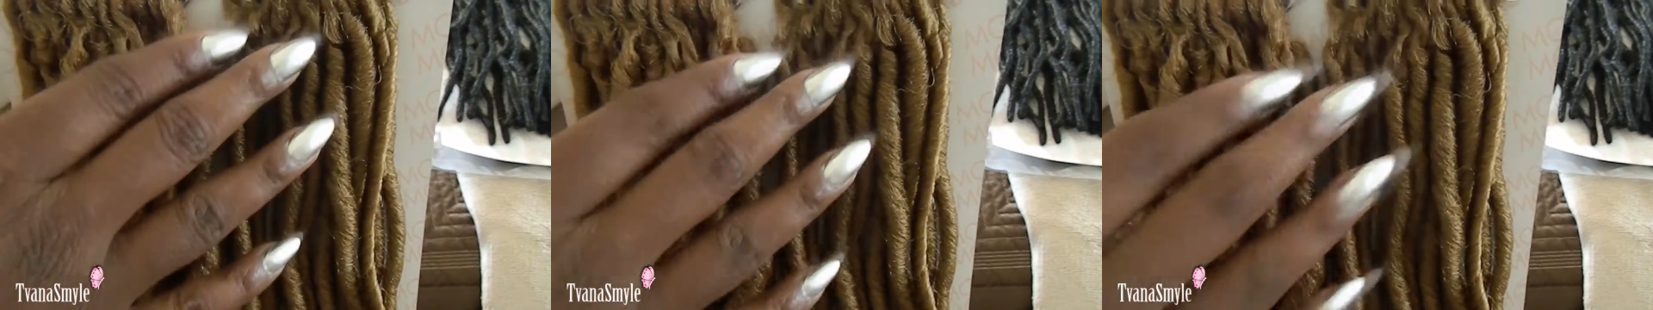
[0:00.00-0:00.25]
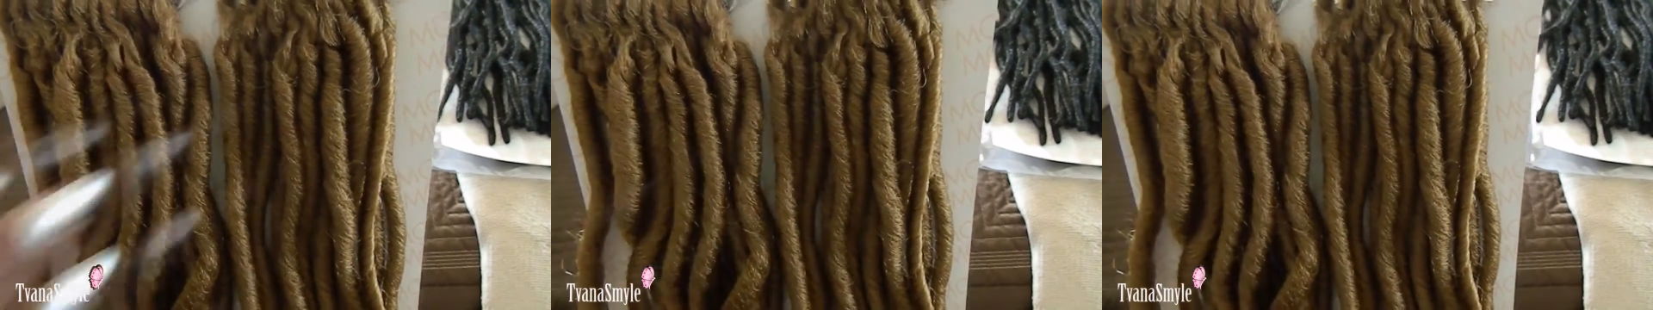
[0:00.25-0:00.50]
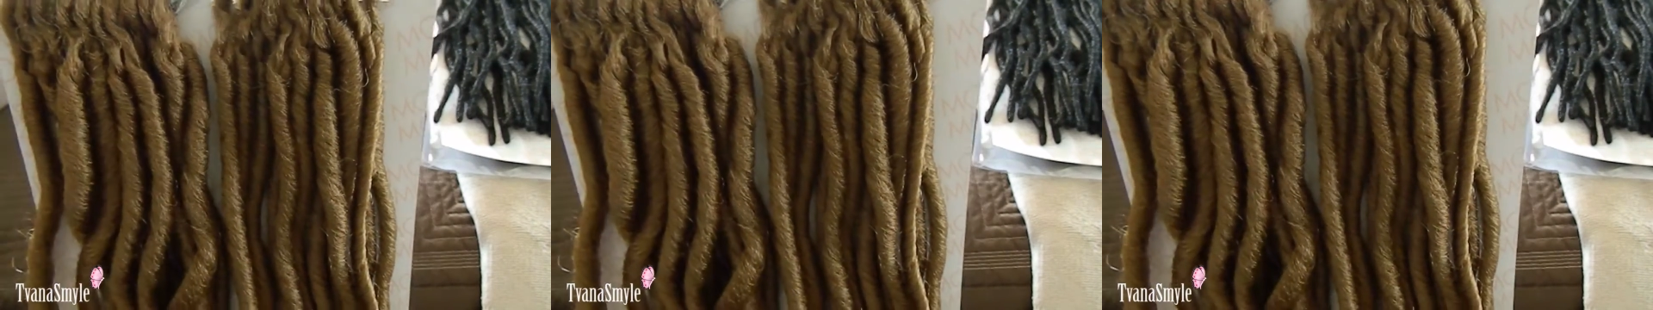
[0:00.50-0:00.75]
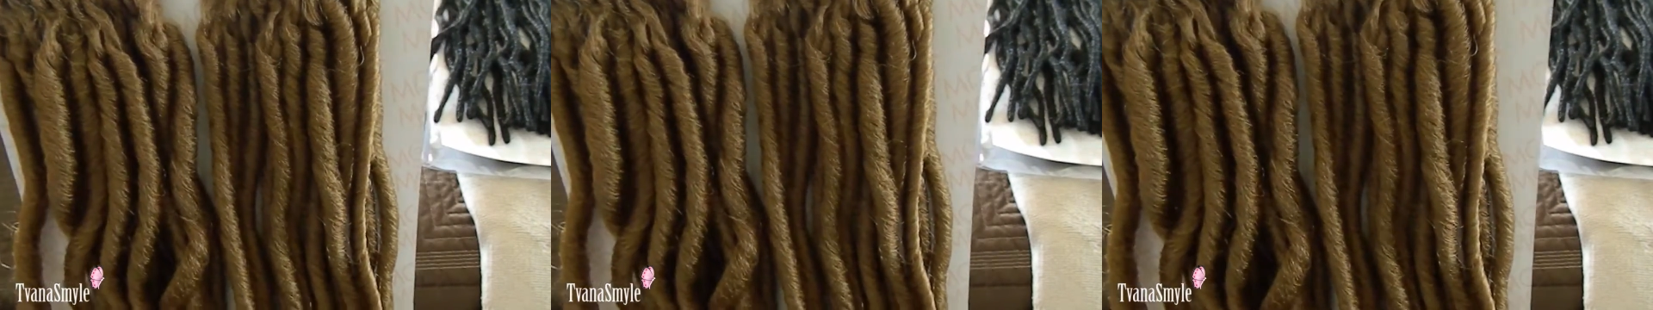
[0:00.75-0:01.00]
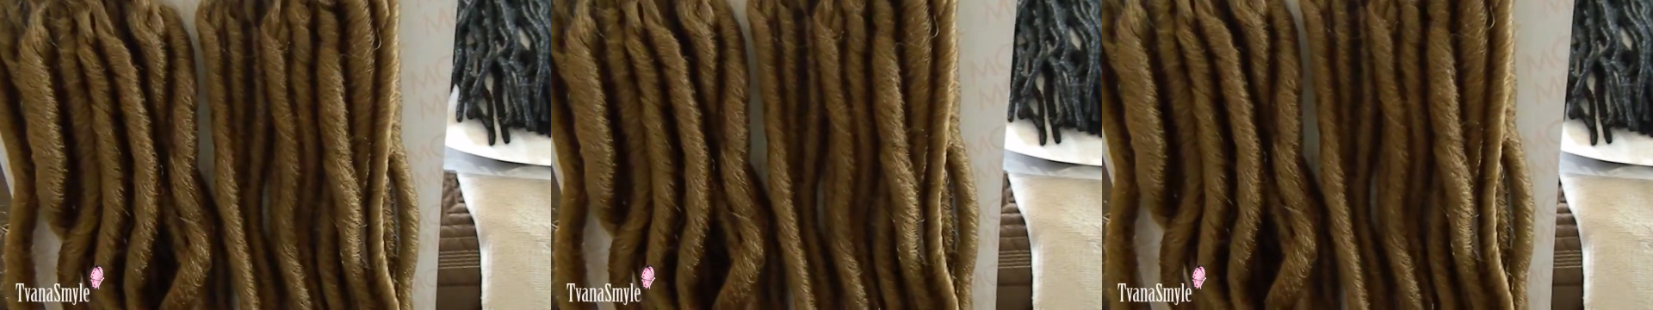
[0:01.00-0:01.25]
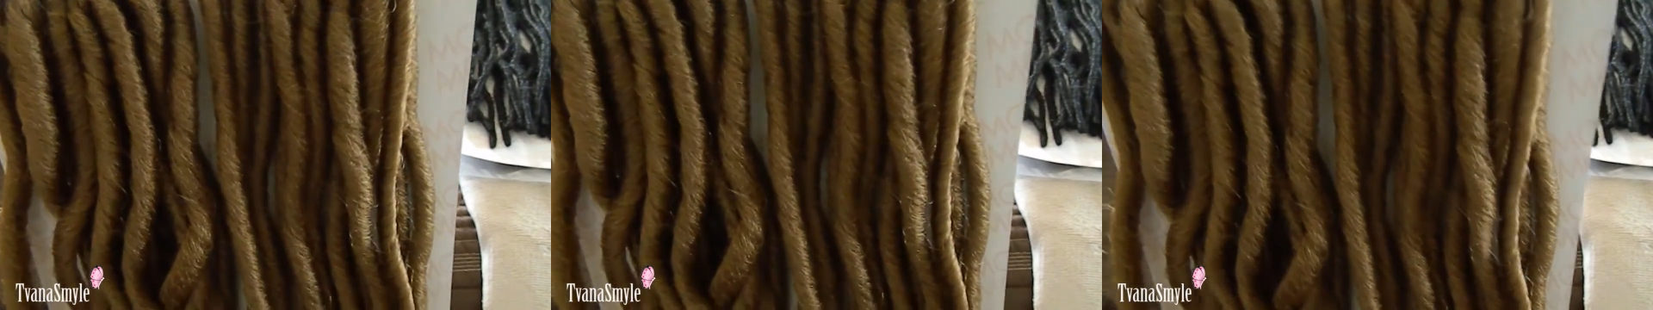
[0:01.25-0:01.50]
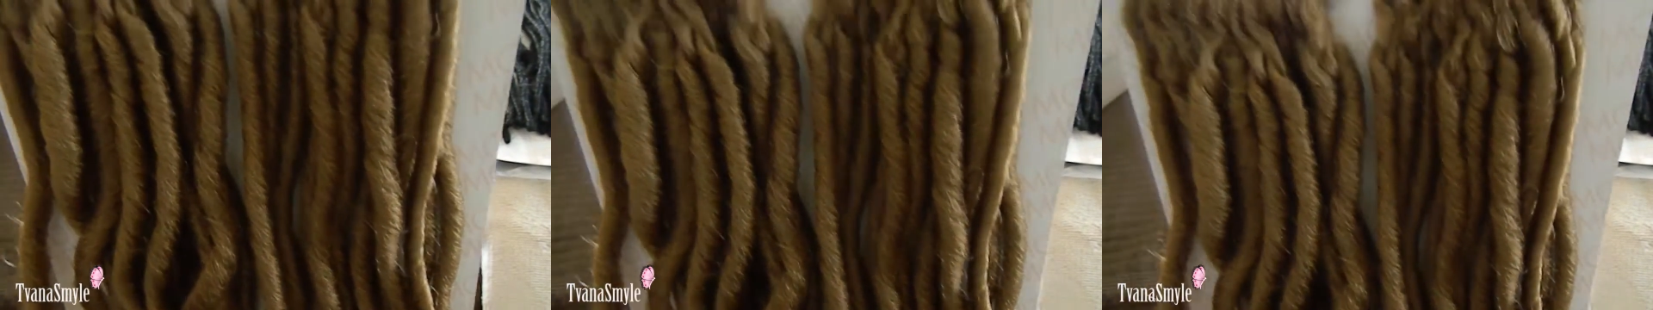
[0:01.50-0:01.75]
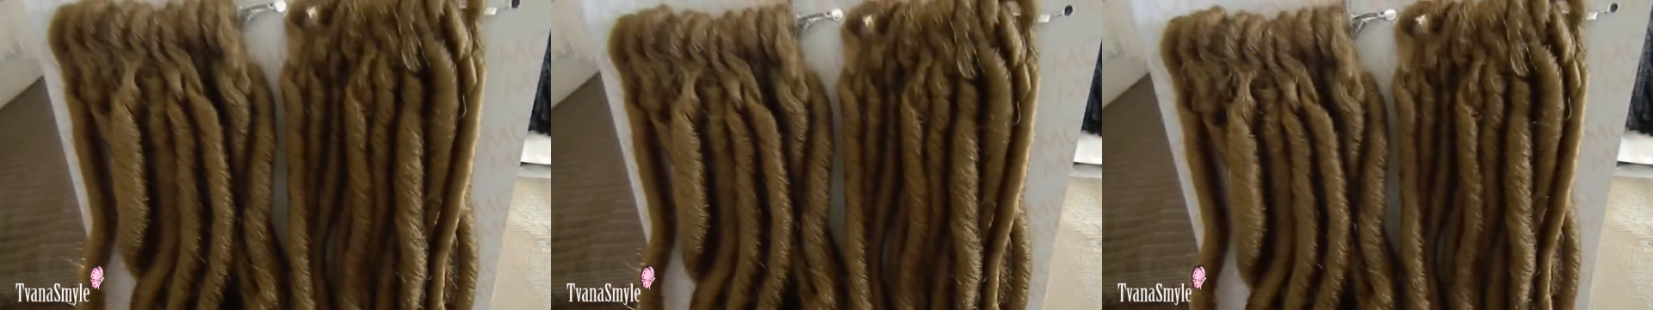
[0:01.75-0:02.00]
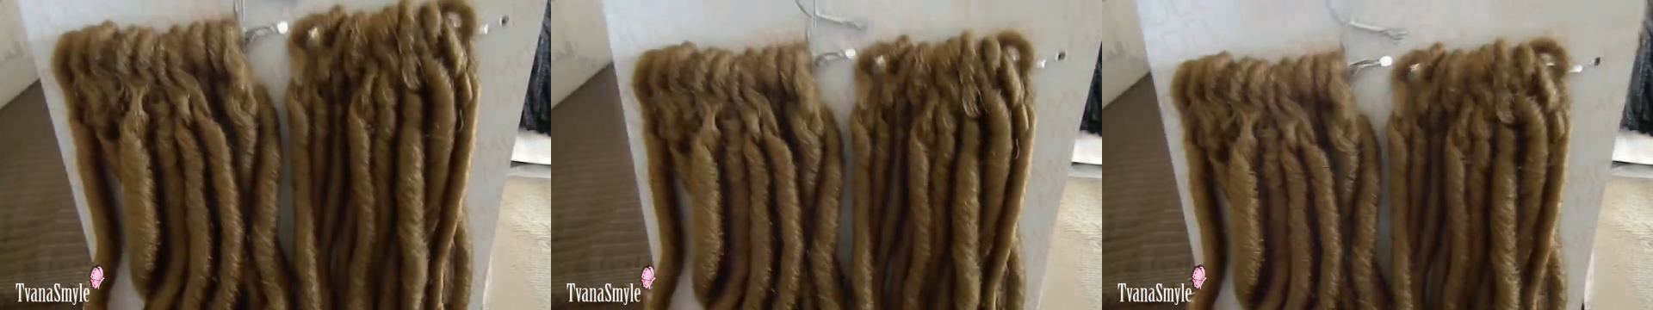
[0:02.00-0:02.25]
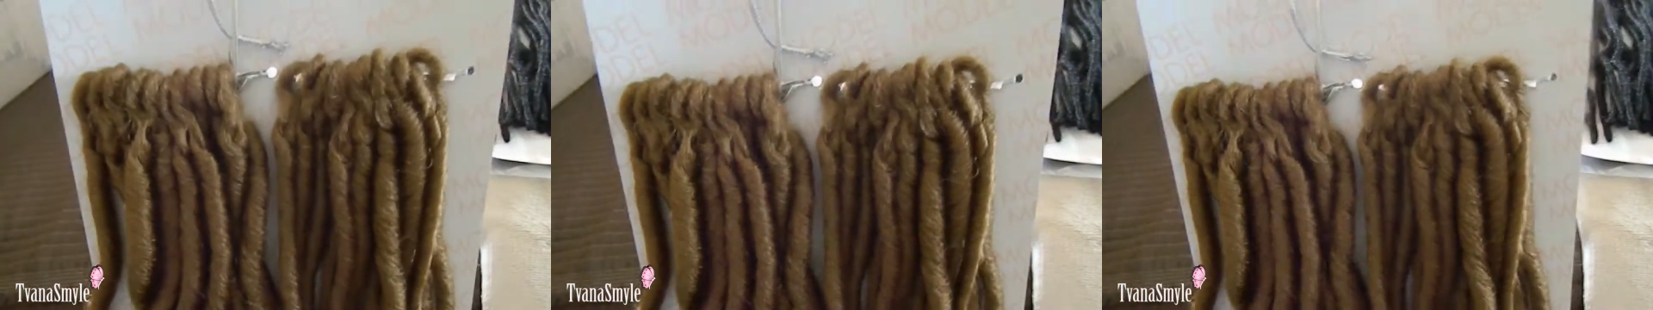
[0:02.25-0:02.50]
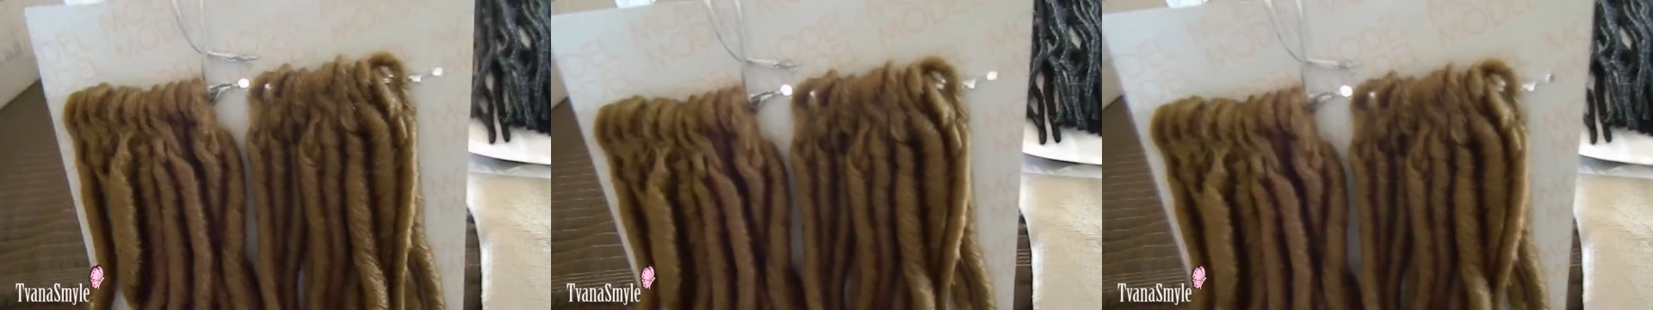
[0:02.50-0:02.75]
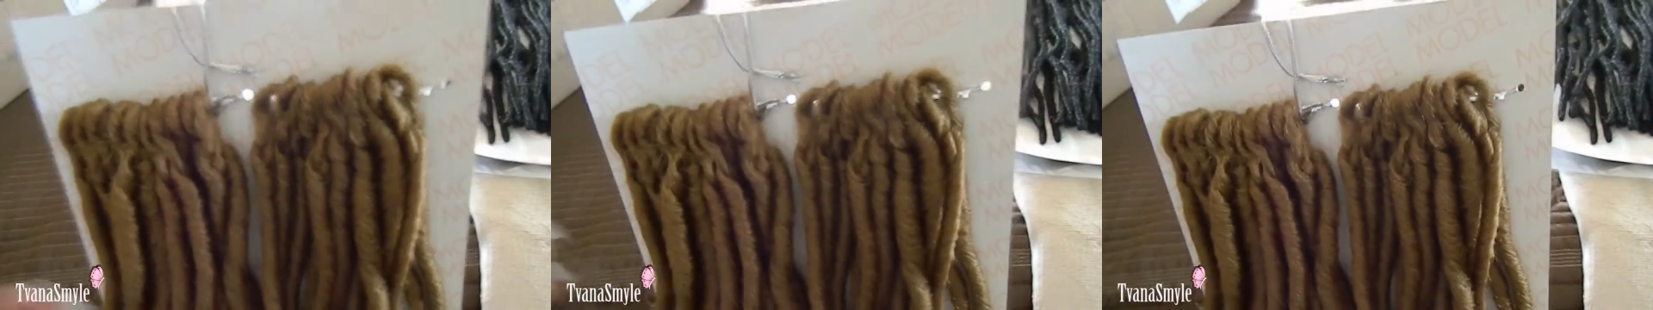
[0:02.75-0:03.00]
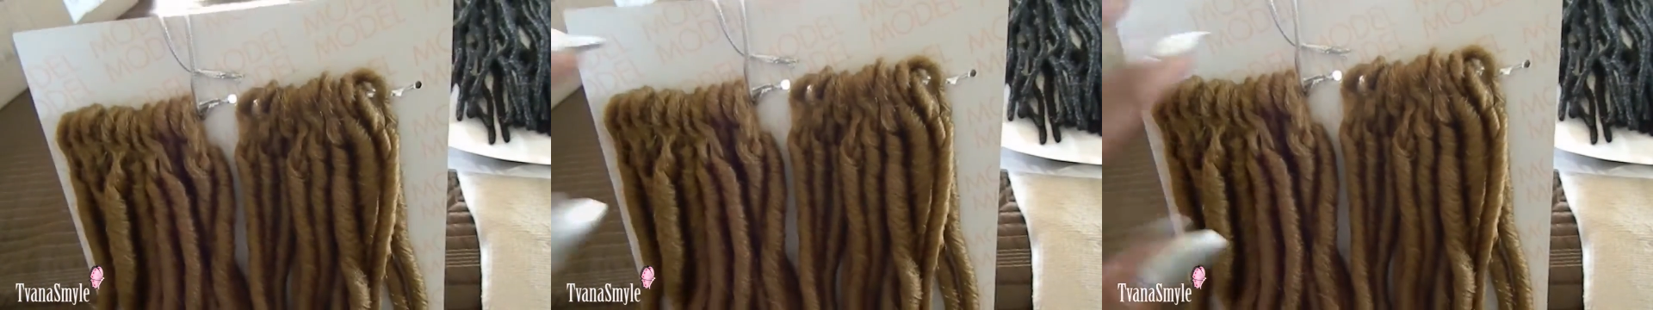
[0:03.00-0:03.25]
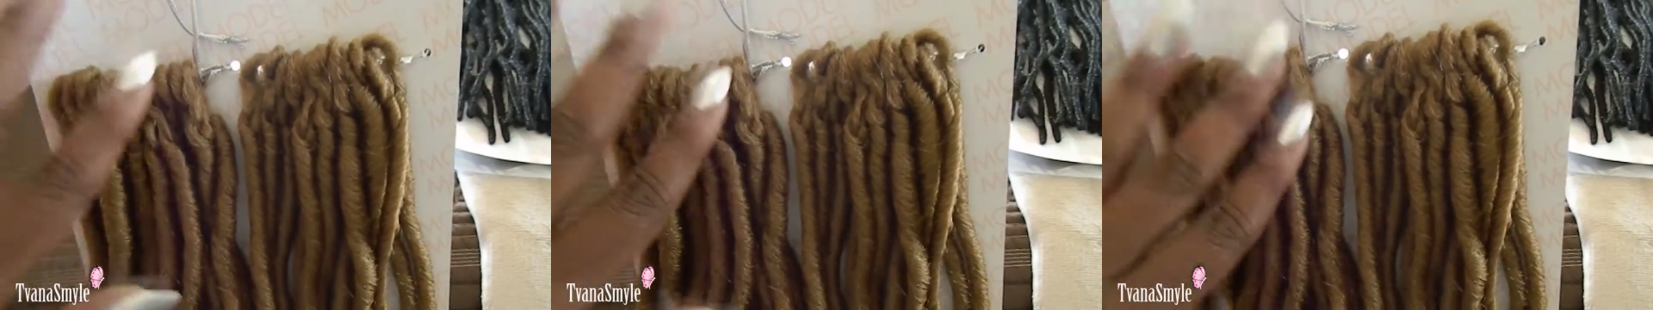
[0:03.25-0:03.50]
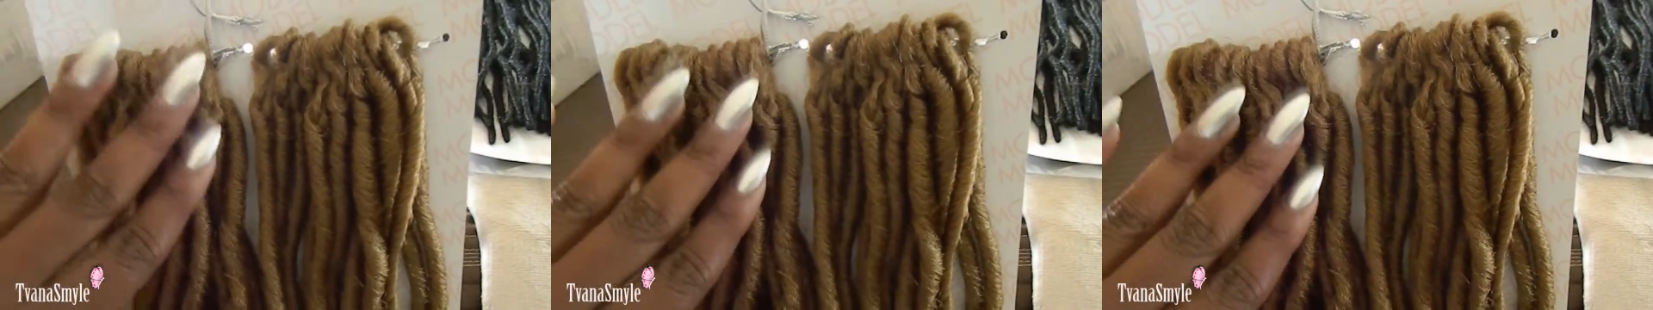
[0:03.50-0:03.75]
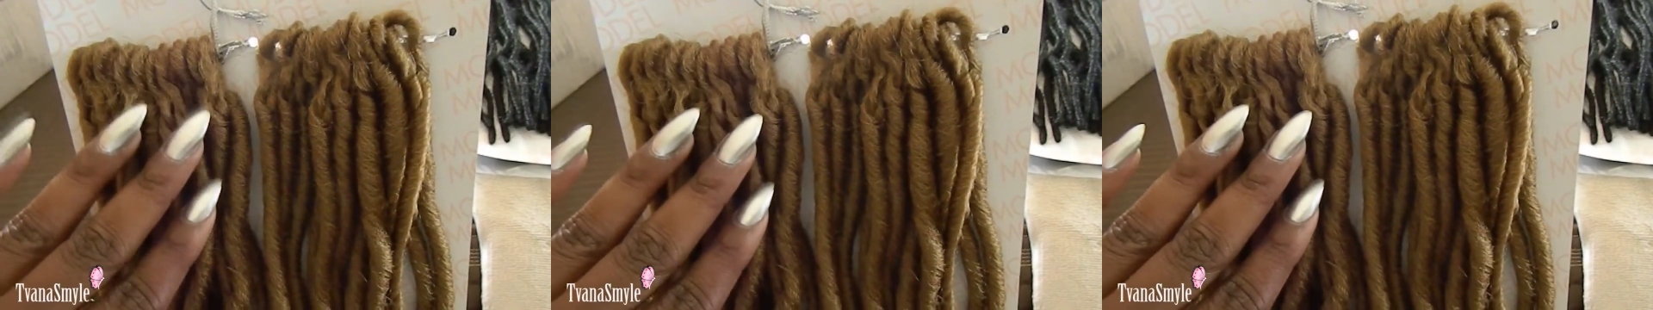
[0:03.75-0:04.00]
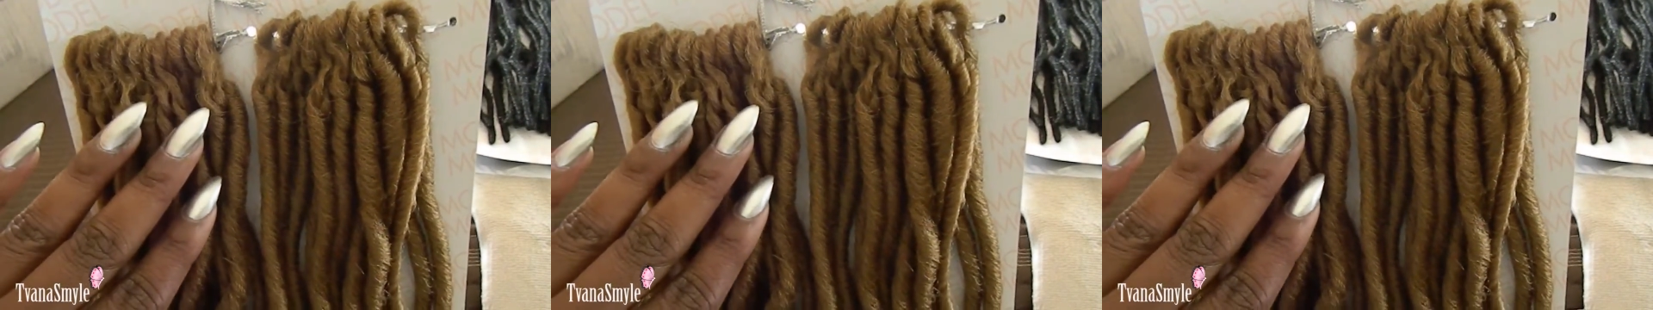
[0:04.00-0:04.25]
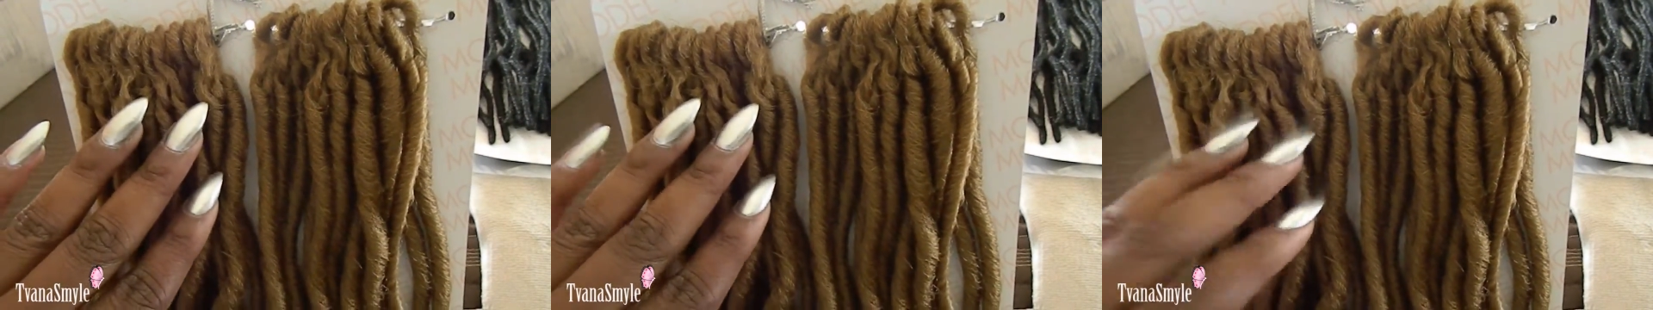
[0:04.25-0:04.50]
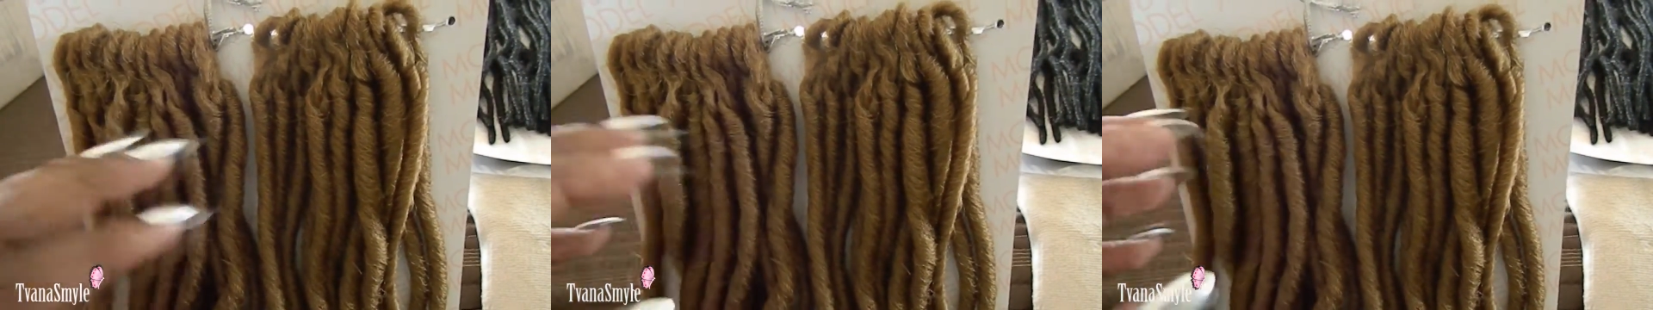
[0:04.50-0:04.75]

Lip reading: Nobody's mouth can be seen.